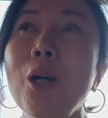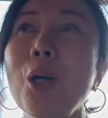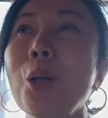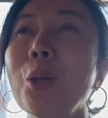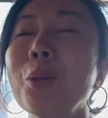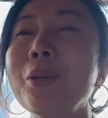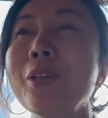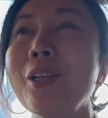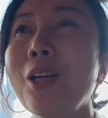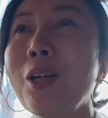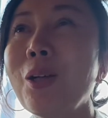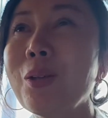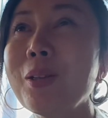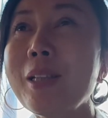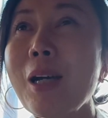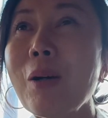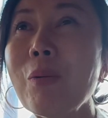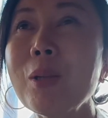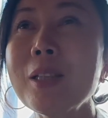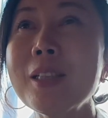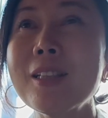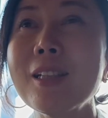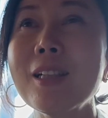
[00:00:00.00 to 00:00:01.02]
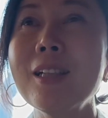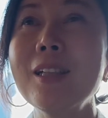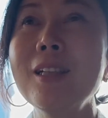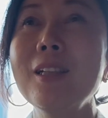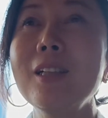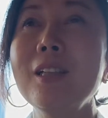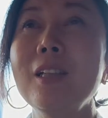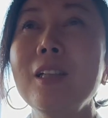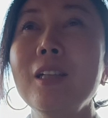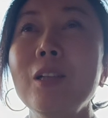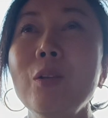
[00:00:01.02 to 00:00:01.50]
Oh no, that was
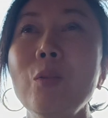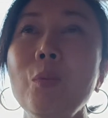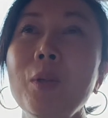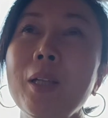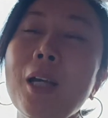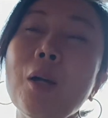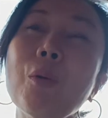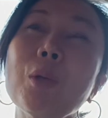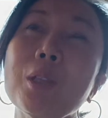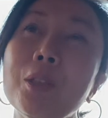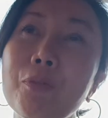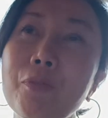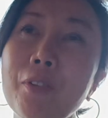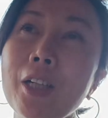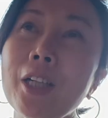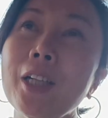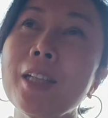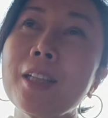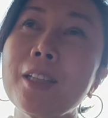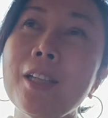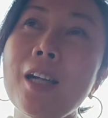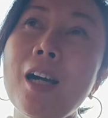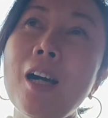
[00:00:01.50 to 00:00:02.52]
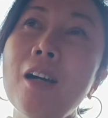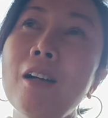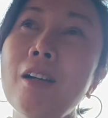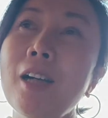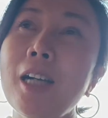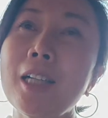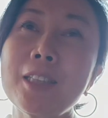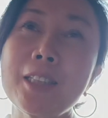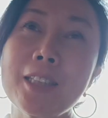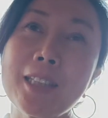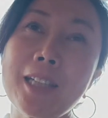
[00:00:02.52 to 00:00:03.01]
when I was very young.
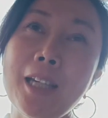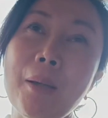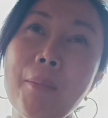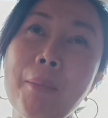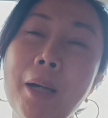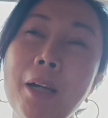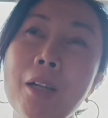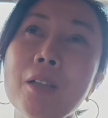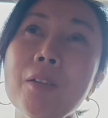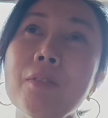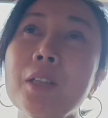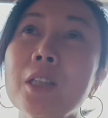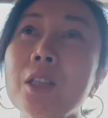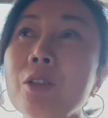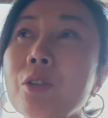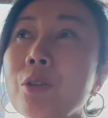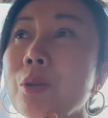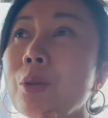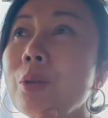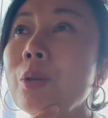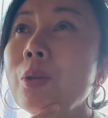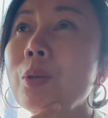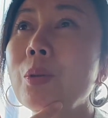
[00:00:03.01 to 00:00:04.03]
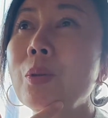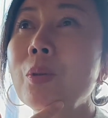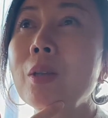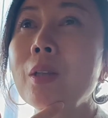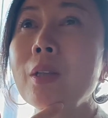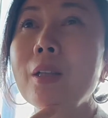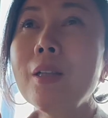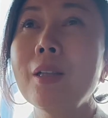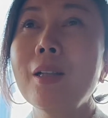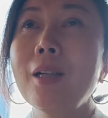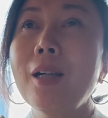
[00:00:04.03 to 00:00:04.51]
I just came out of the school.
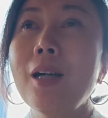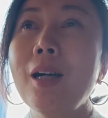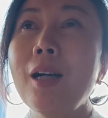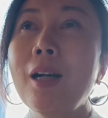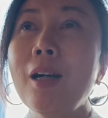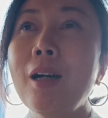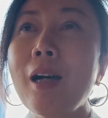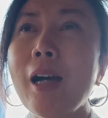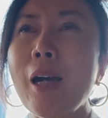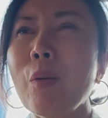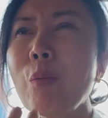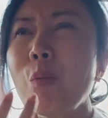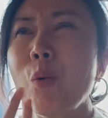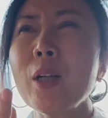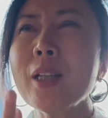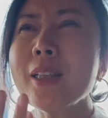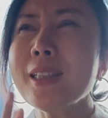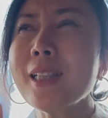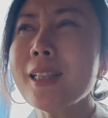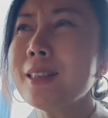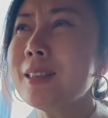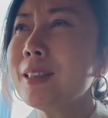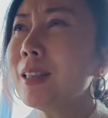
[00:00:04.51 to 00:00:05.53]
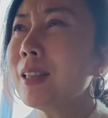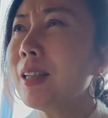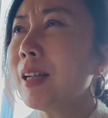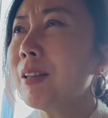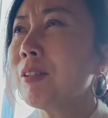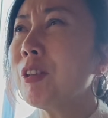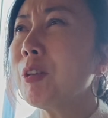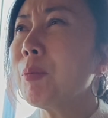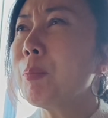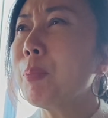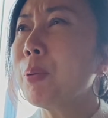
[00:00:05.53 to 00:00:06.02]
I worked as a,
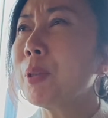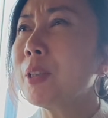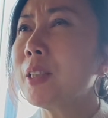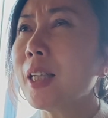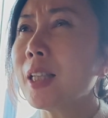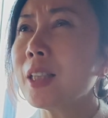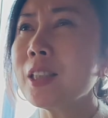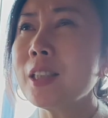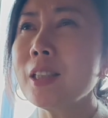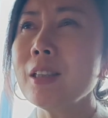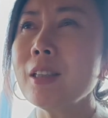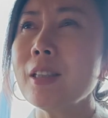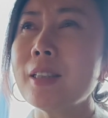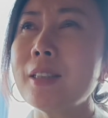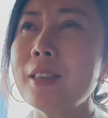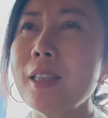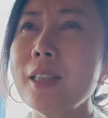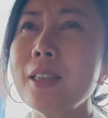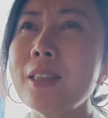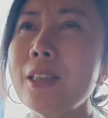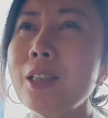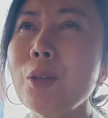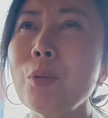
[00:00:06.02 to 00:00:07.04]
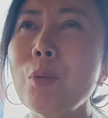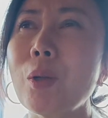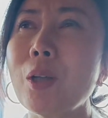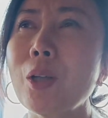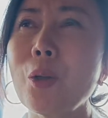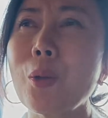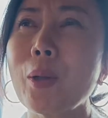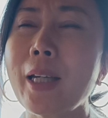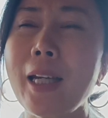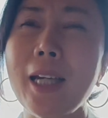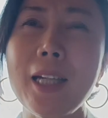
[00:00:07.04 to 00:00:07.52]
I think, production assistant or
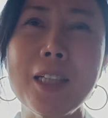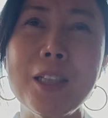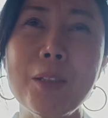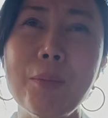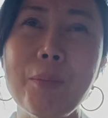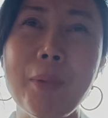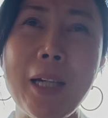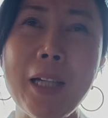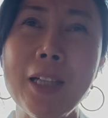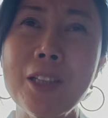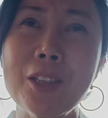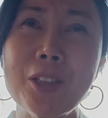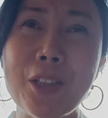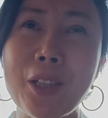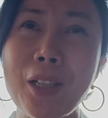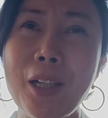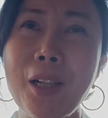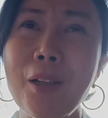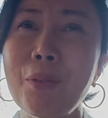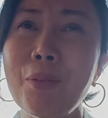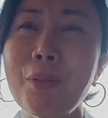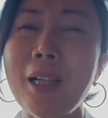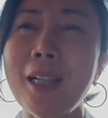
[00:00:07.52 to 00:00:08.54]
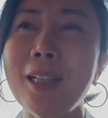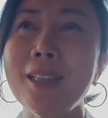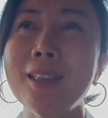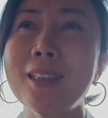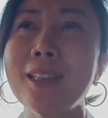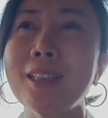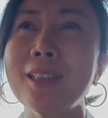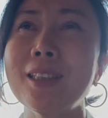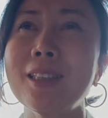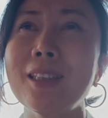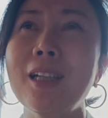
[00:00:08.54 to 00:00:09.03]
location manager.
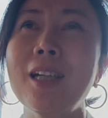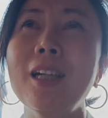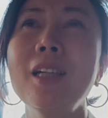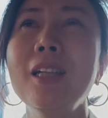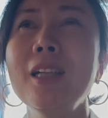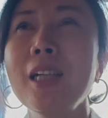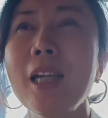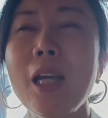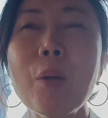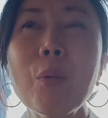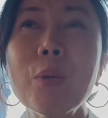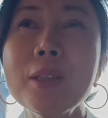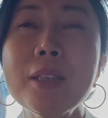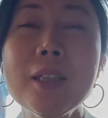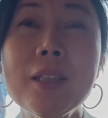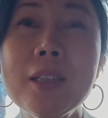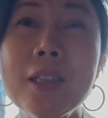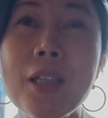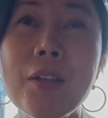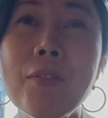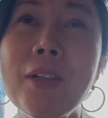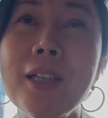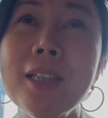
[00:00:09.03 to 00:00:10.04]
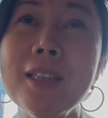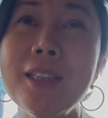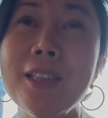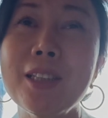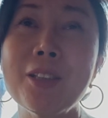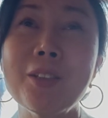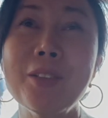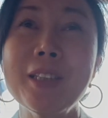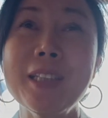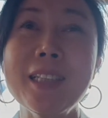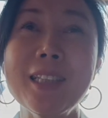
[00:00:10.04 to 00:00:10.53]
It was a TV series.